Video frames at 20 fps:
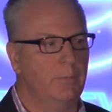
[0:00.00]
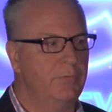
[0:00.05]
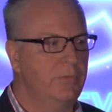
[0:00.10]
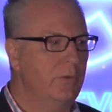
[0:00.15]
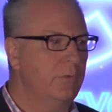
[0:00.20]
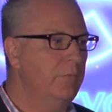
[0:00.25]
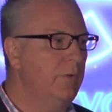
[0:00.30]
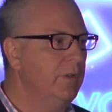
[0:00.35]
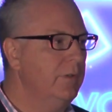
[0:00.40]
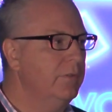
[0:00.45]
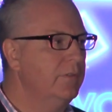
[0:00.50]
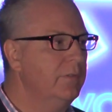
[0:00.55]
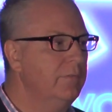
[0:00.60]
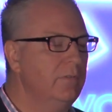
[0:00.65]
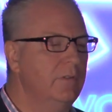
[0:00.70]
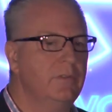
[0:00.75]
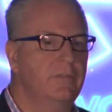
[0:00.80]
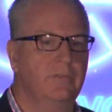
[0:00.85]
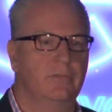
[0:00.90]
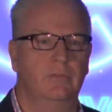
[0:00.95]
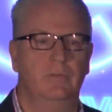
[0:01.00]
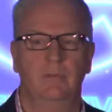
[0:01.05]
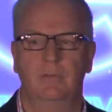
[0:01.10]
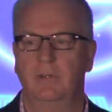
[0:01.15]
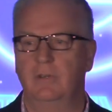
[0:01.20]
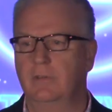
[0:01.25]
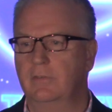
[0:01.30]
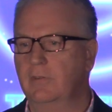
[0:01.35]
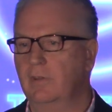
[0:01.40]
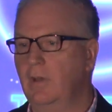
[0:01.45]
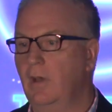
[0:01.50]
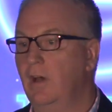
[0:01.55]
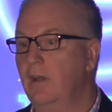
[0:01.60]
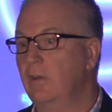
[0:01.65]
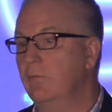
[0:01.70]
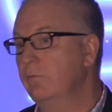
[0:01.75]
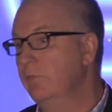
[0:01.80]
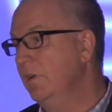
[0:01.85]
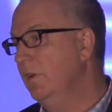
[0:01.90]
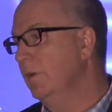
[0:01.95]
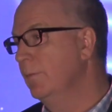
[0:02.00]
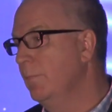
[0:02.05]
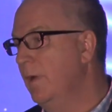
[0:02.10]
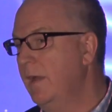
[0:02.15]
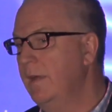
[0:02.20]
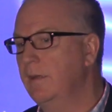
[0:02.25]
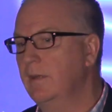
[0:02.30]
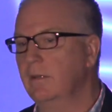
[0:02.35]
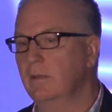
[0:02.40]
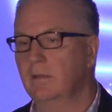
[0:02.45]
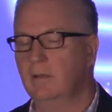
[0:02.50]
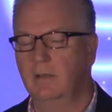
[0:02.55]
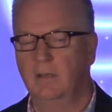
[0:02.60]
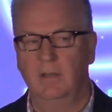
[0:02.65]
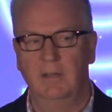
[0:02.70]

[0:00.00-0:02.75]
so relatively soon into kind of really making